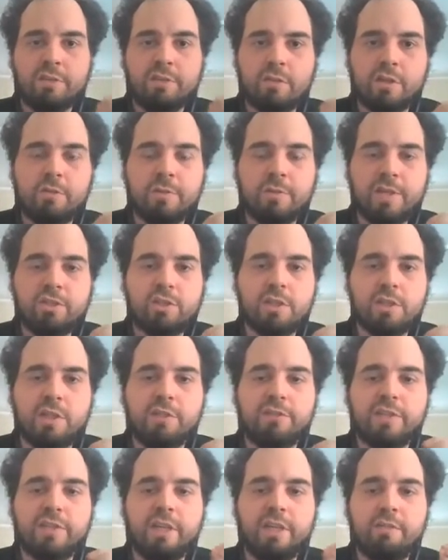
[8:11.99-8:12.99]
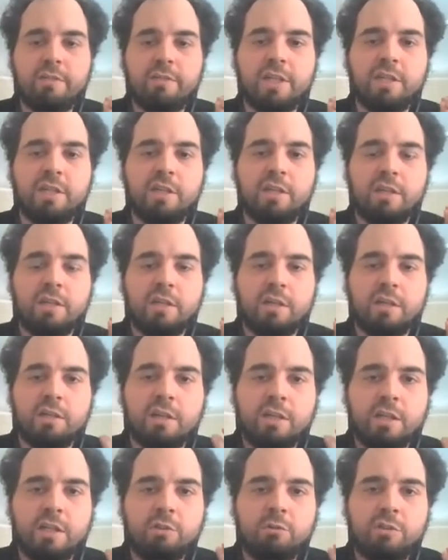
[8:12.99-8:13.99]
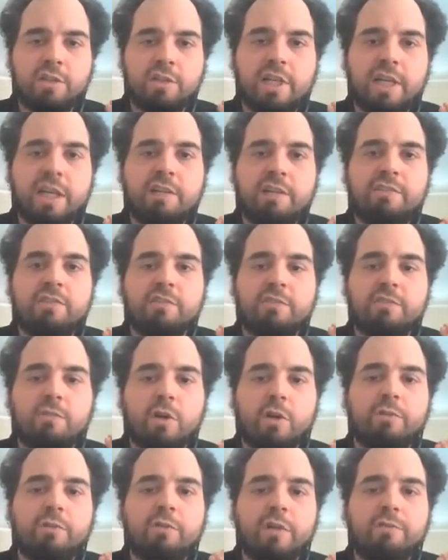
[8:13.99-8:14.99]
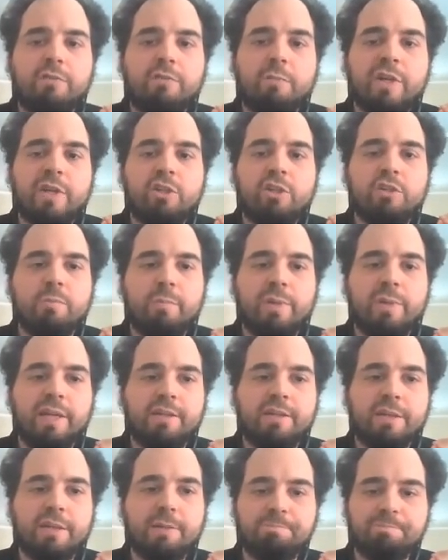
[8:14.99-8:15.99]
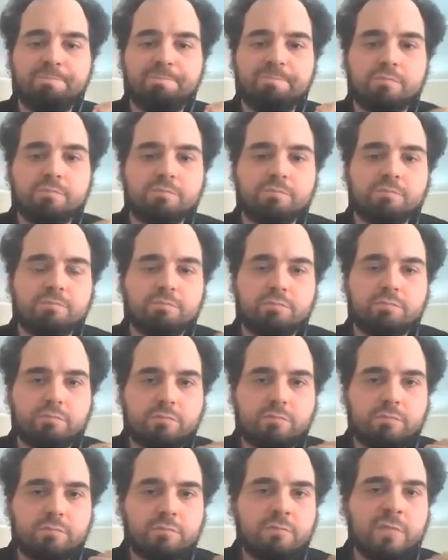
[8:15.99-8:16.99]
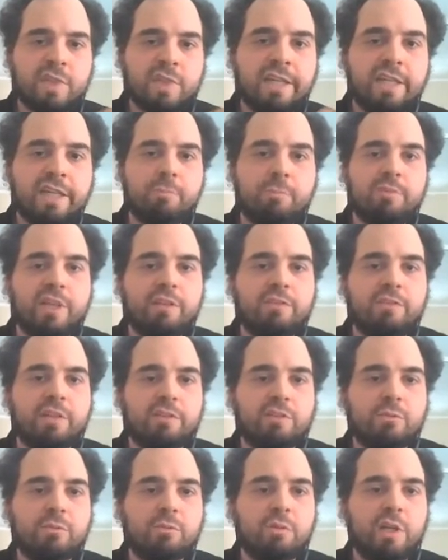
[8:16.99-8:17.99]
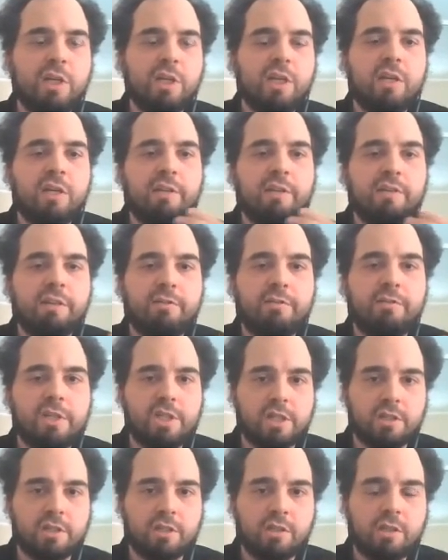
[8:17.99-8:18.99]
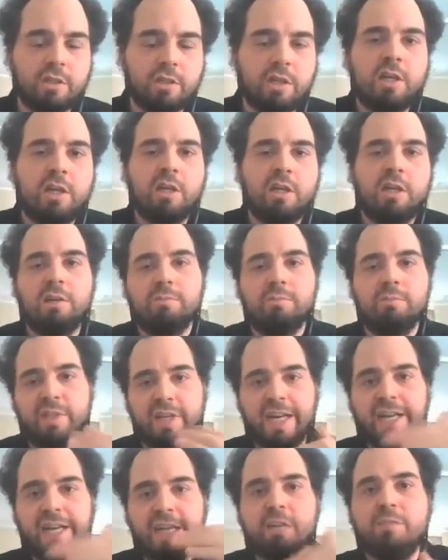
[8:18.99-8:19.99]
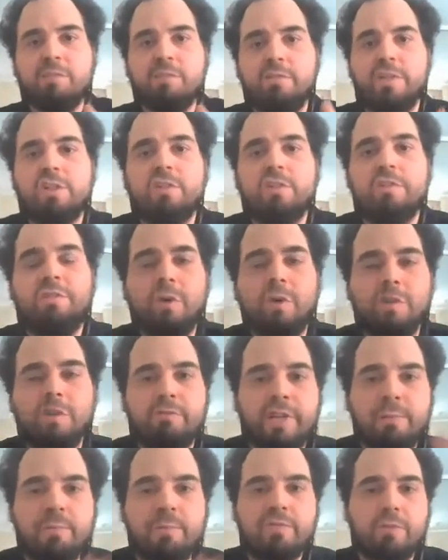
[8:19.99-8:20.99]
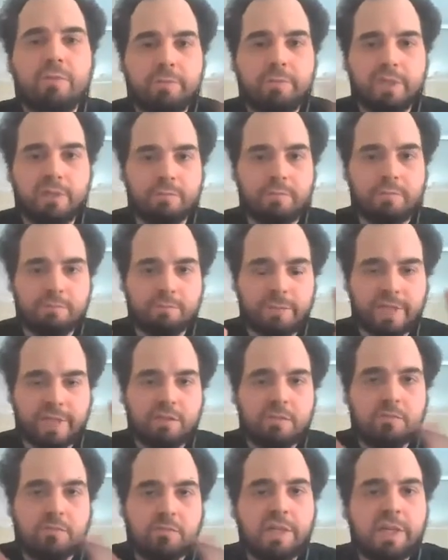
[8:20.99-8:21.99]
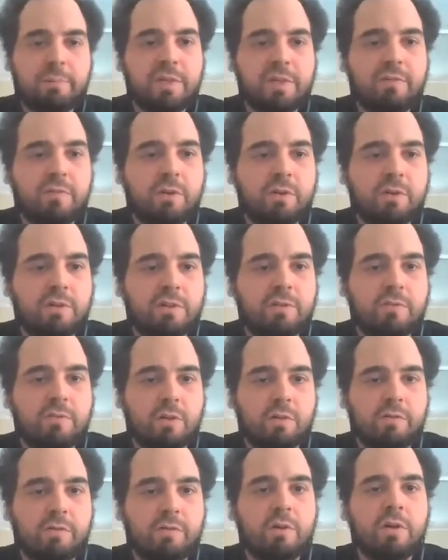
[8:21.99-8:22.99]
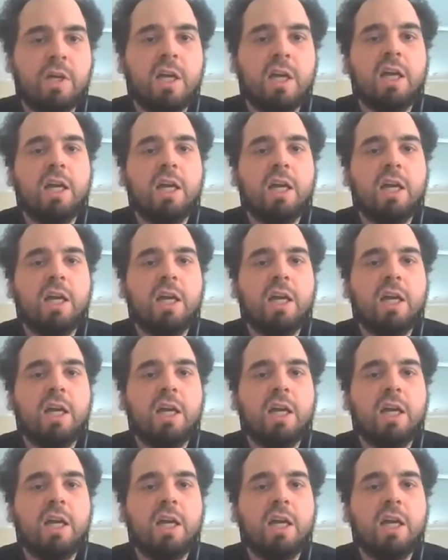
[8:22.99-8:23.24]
So the question is, can we utilize this workflow information better? And that brings us to the vision, the high-level vision first, right, before we come back to climate and workflow.